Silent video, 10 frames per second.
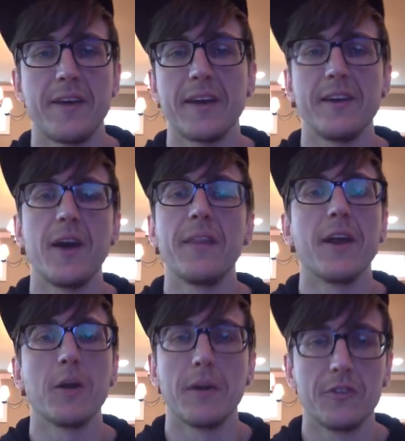you had the
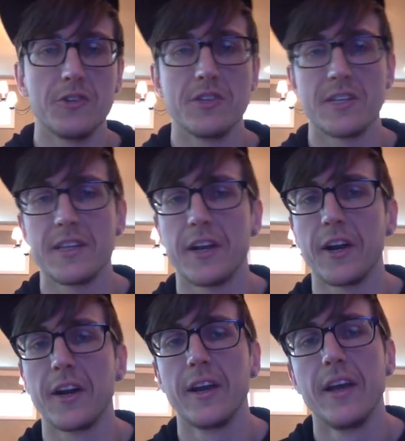error messages in
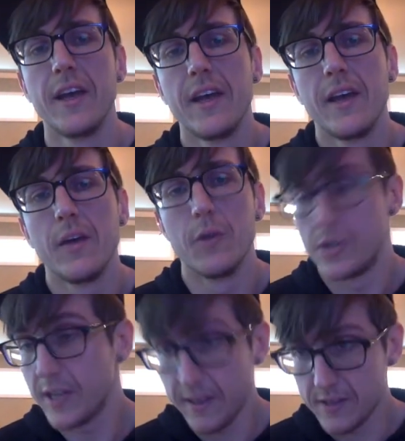there, which
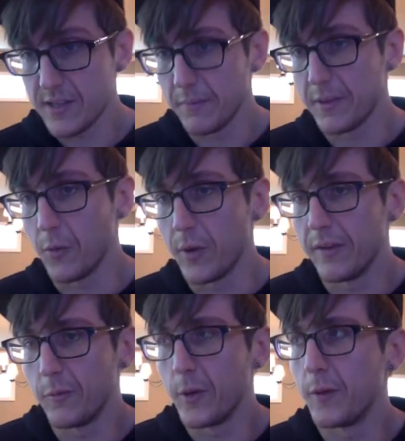again is something that
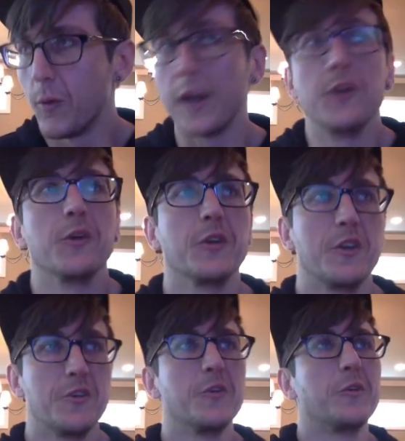we regularly
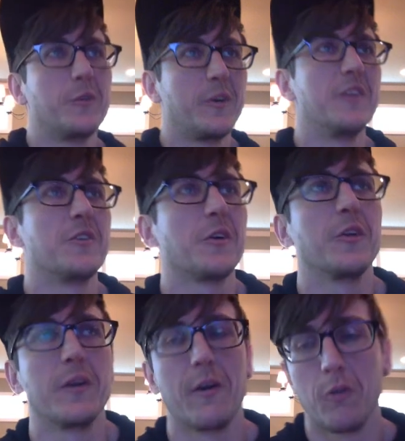do
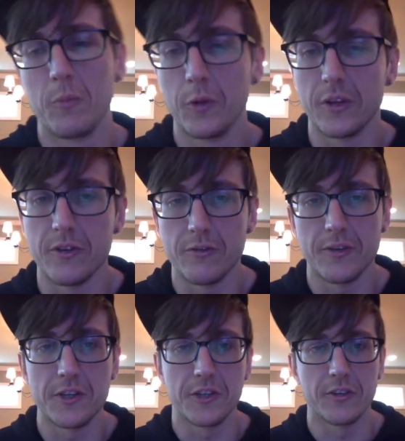internally, right? When we're building new
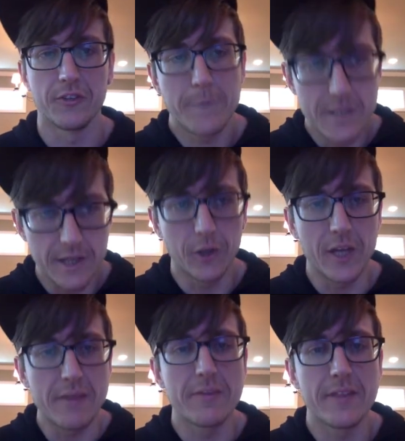features. Still,
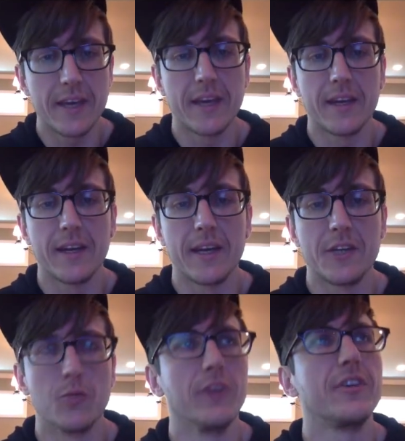even then,
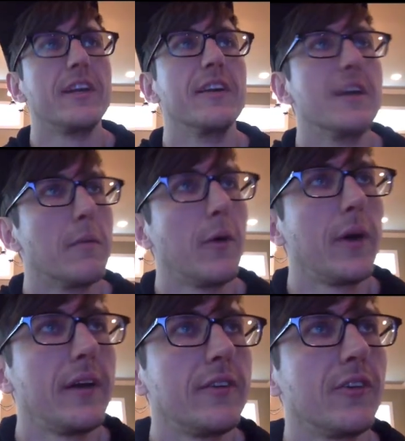it's risky to demo
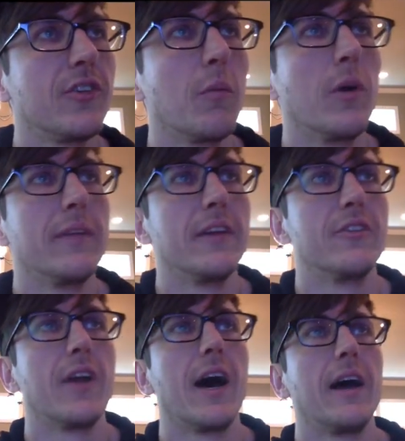it to someone
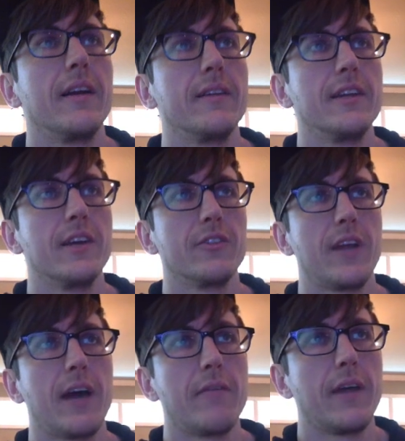that doesn't
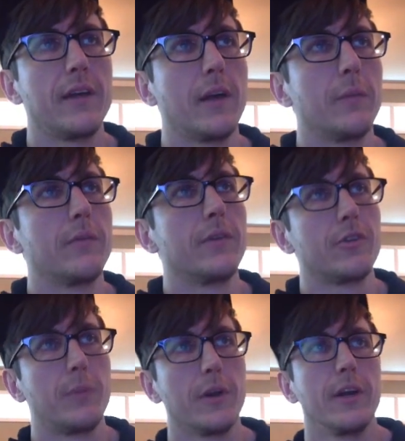have that depth of
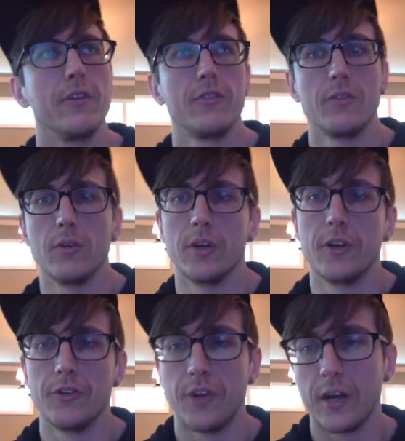experience or
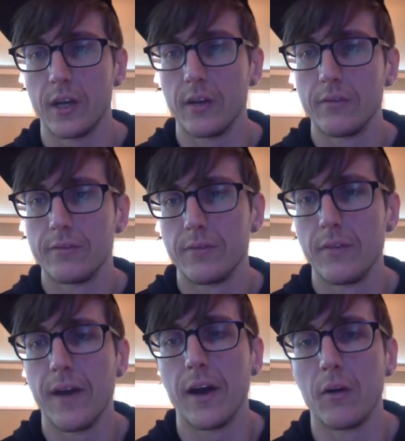understanding
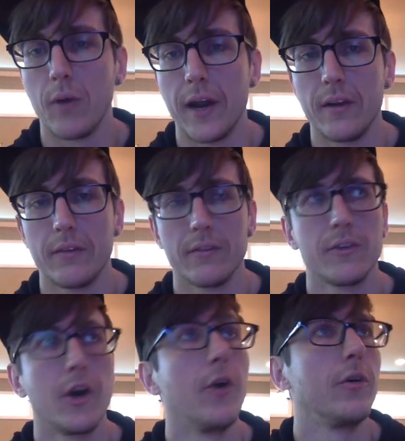of how to write
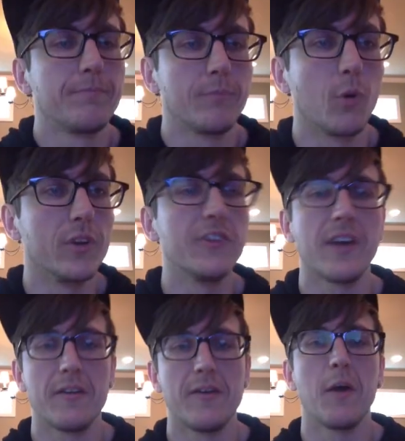code, or at least
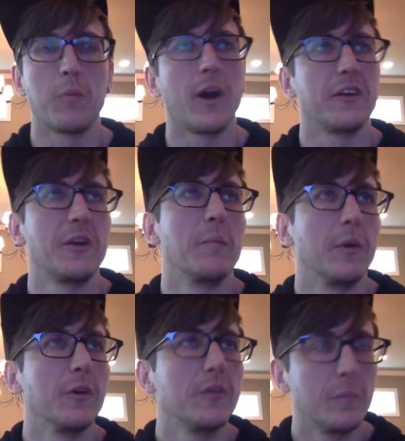how products get
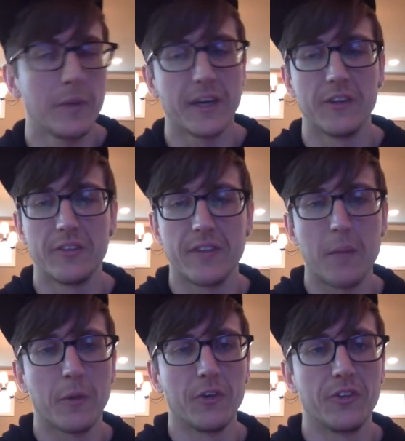built, because
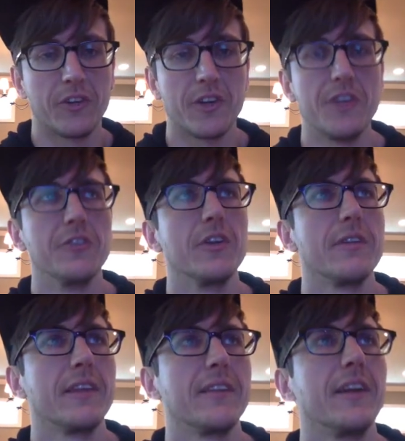that person could easily
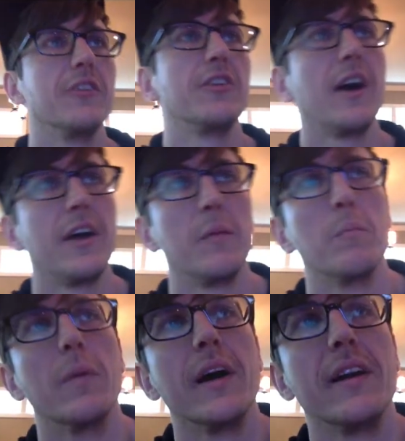think that it's done,
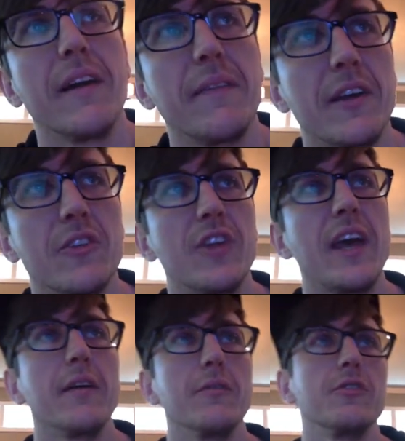but nothing
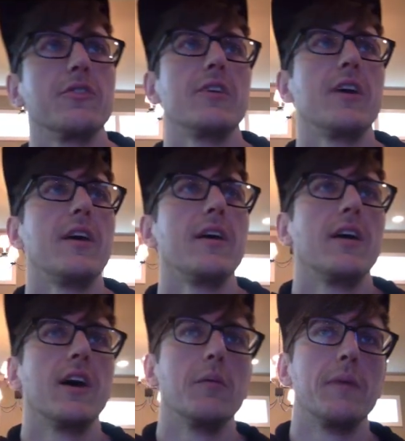saves.
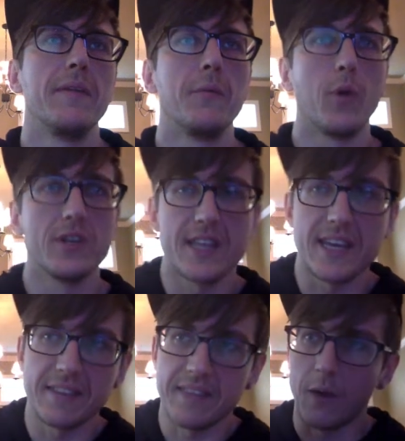And then once they
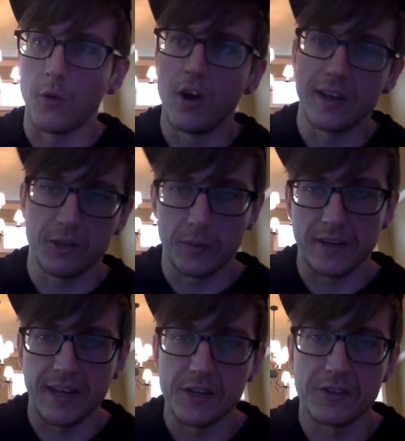get that wrong
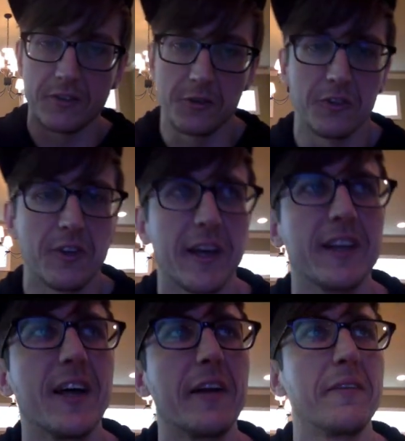expectations, just like
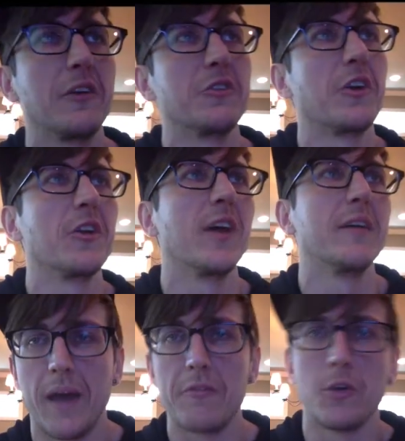a lot of things in our
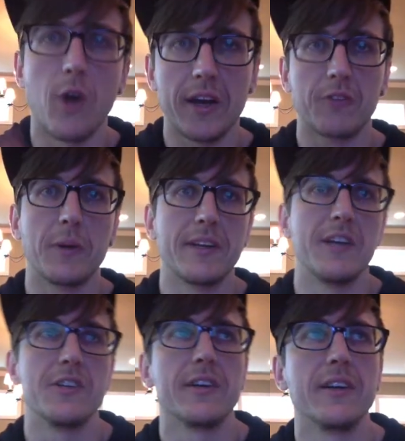life, having the wrong
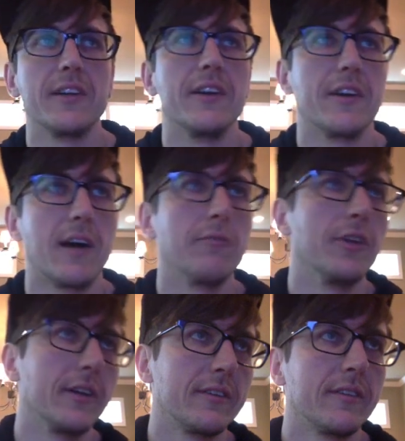expectation can lead to conflicts.